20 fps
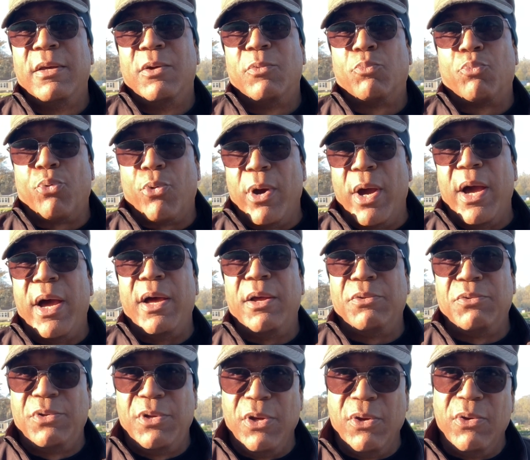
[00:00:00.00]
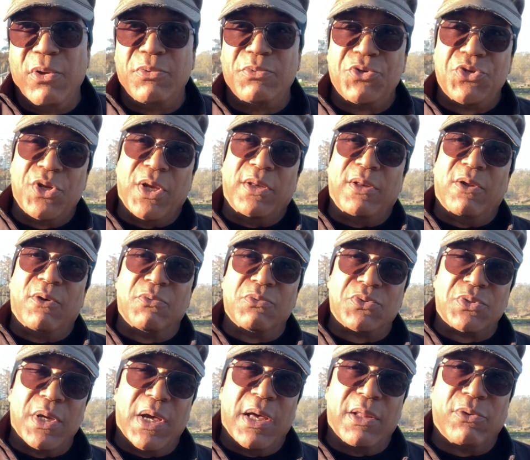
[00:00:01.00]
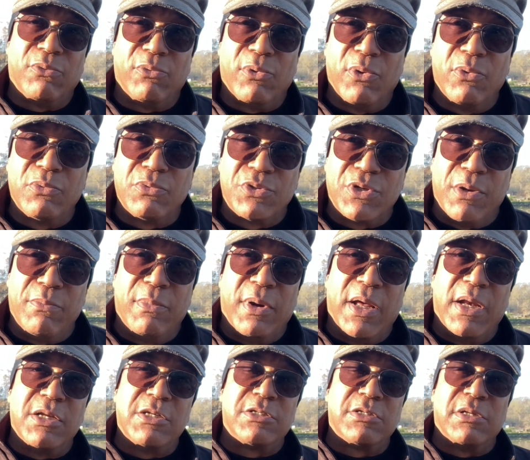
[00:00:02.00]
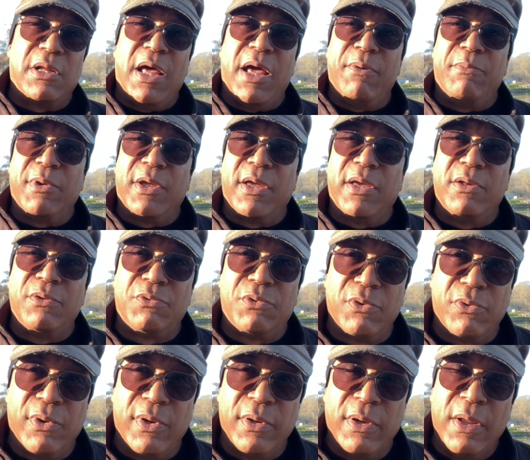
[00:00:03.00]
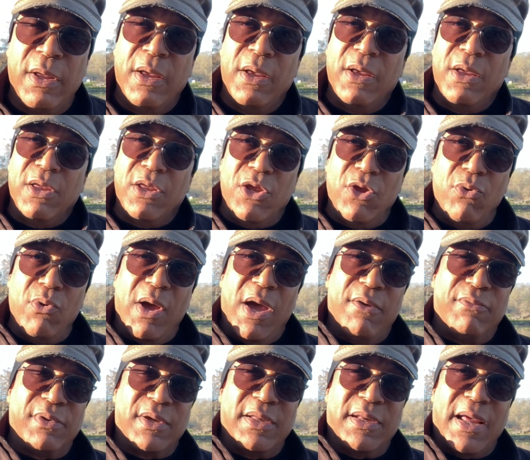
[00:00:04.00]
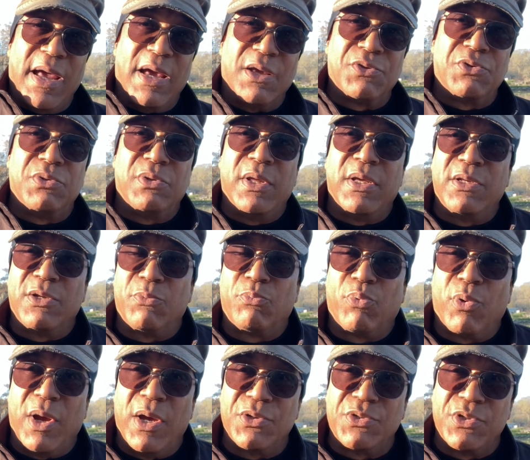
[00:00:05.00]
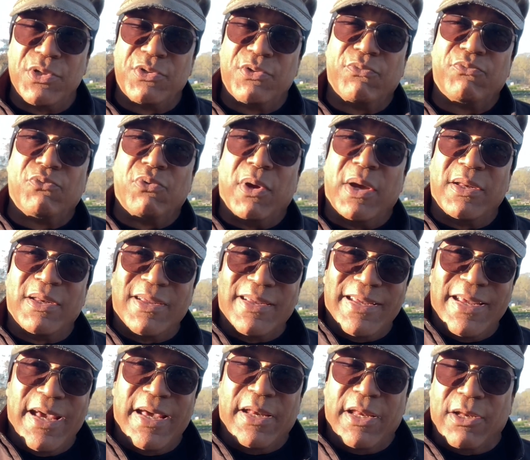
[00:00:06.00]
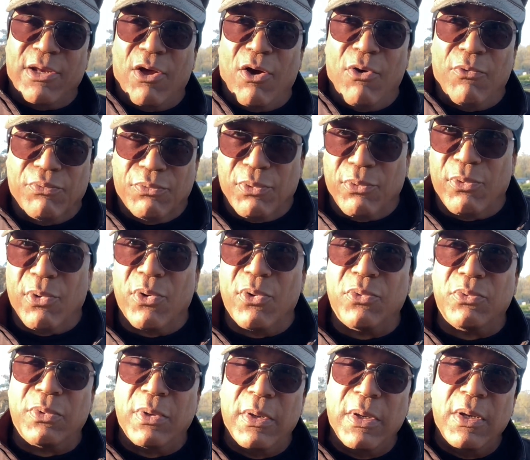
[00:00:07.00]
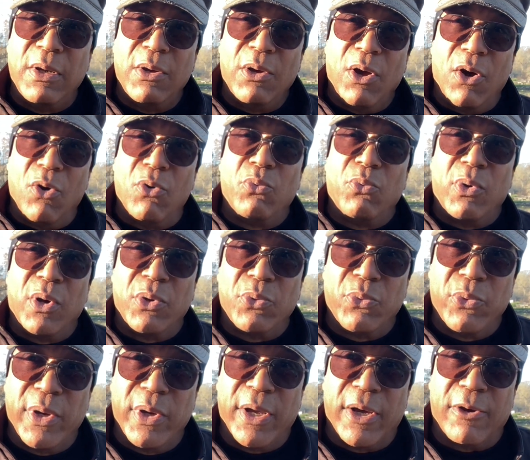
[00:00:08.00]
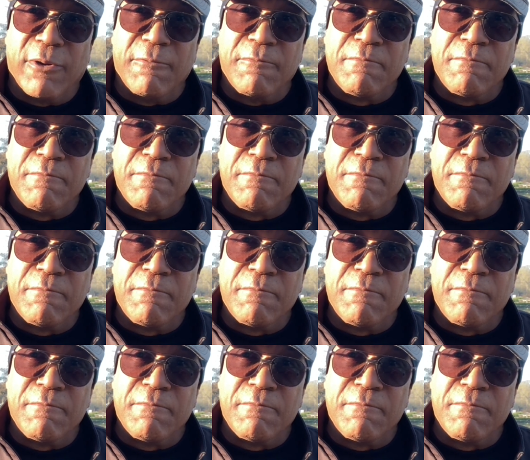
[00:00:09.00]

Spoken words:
Prior to it, sitting on the side of the road, somebody slamming into it, you having an accident in the process of trying to get it off the road on one wheel.